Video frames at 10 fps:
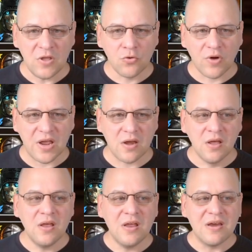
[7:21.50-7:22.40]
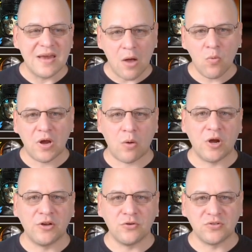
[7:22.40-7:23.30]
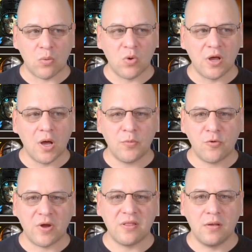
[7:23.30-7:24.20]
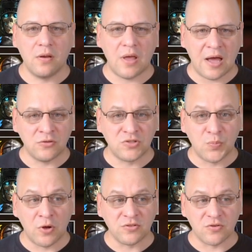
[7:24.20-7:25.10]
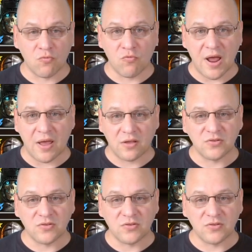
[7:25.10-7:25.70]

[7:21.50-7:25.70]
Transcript: Great. Now what I want to do is I want to upgrade Hound Spawn's rank.